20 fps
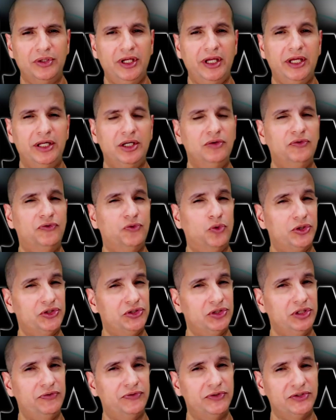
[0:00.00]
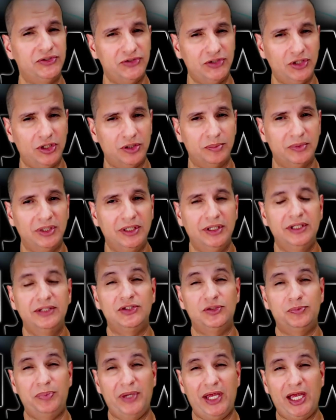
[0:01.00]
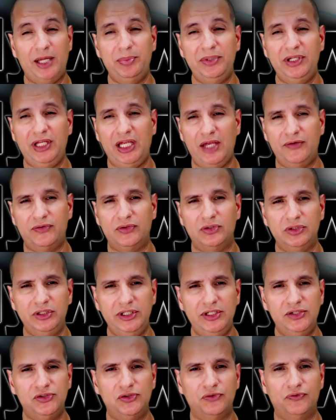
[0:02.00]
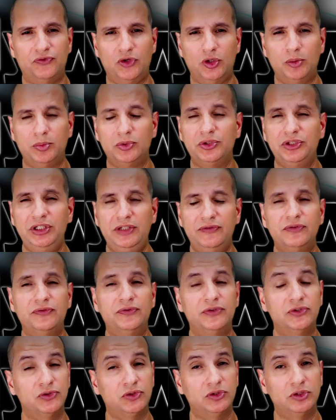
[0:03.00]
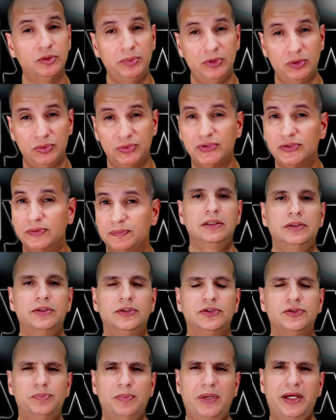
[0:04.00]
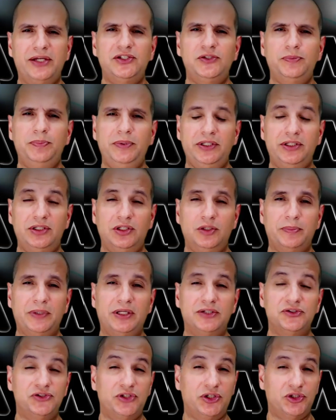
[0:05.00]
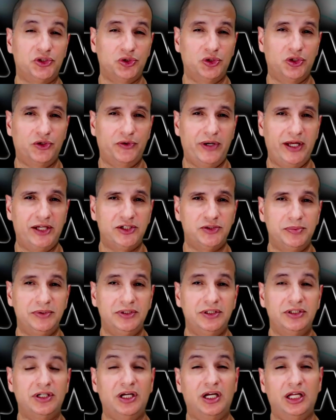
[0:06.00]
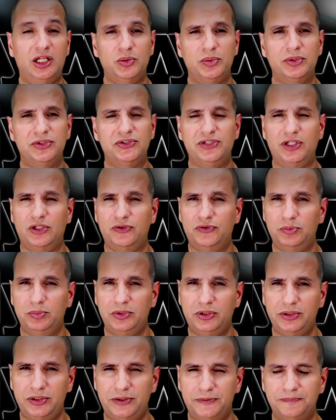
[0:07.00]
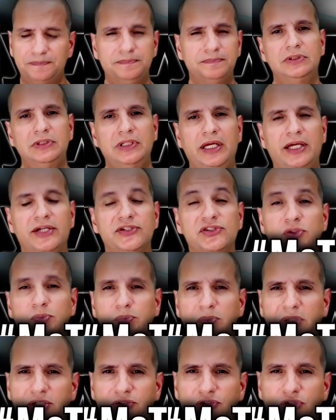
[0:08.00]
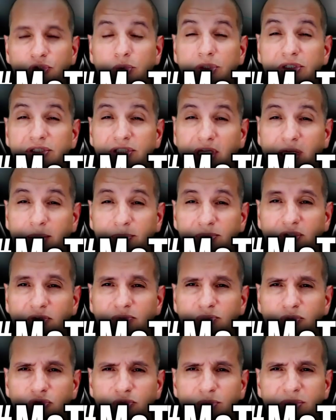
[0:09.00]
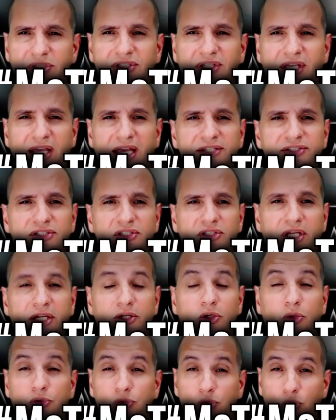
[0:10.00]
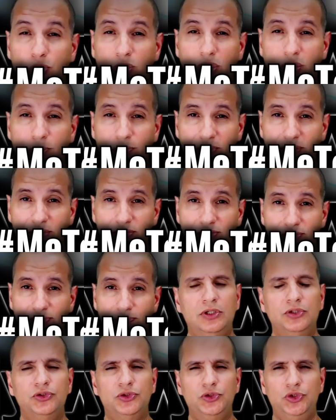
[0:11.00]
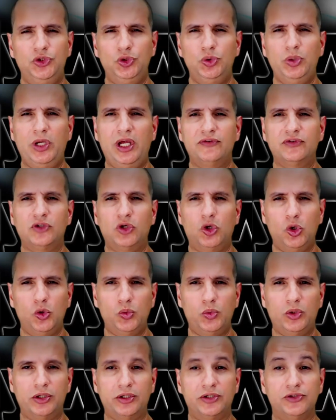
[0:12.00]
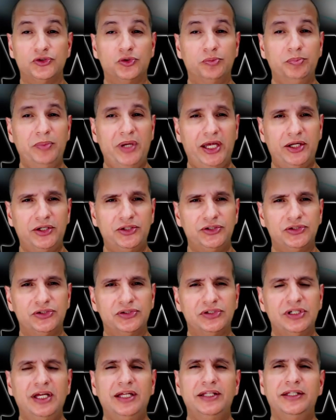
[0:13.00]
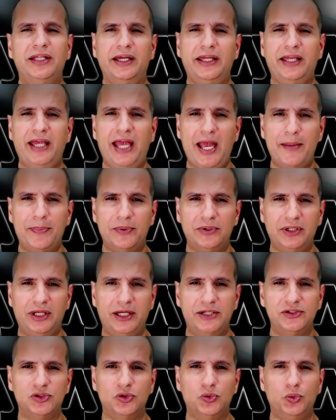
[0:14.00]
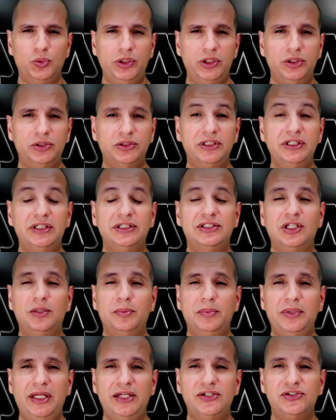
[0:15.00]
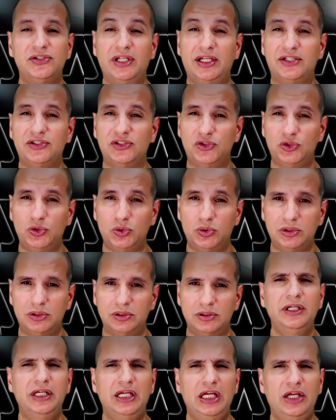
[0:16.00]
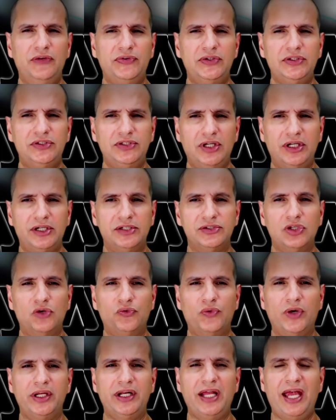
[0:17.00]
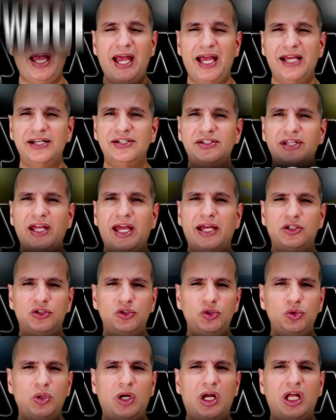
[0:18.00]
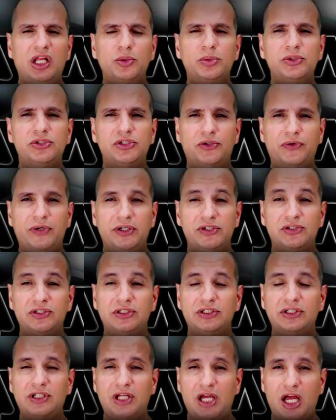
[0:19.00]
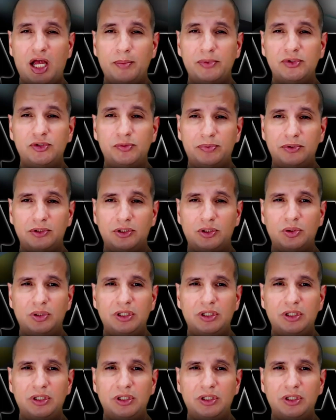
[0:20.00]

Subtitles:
And unfortunately for some, the bad behavior leads to verbal and even physical abuse. Does my speaking about sexual harassment in Hollywood sound familiar? Has the Me Too and Time's Up movements cast a light on your workplace? Do you have coworkers or managers that capitalize on wielding intimidation as a tool? If it does, write hashtag New Hollywood Generation in the comments below.